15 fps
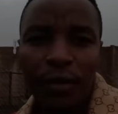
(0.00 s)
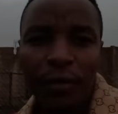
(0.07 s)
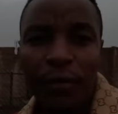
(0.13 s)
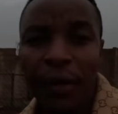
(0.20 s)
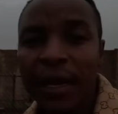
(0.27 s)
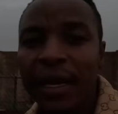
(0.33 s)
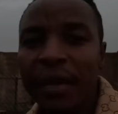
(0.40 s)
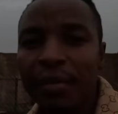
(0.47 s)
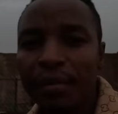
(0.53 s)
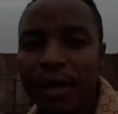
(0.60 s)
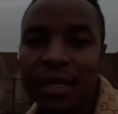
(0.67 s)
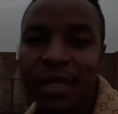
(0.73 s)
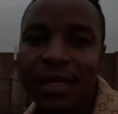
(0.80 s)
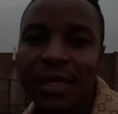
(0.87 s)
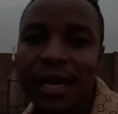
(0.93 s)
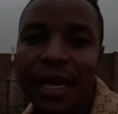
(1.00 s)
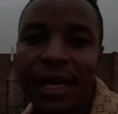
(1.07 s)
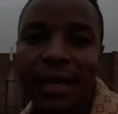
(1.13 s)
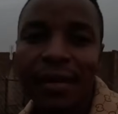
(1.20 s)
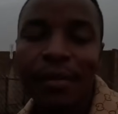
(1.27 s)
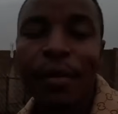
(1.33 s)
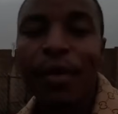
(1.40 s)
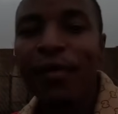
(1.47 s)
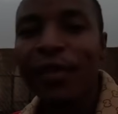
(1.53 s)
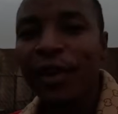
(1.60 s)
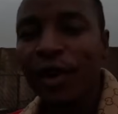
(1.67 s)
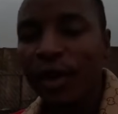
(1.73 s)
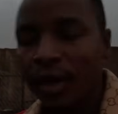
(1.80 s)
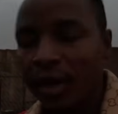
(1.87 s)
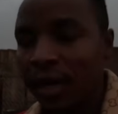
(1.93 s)
finding peace and moving
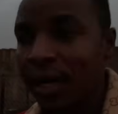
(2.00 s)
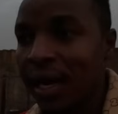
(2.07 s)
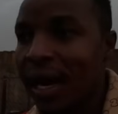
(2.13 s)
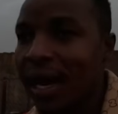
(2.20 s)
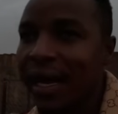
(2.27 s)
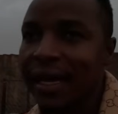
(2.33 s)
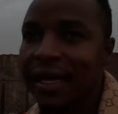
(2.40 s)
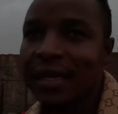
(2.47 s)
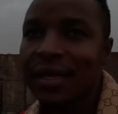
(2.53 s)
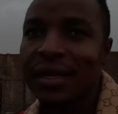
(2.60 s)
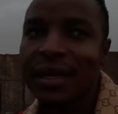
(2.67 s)
on ahead.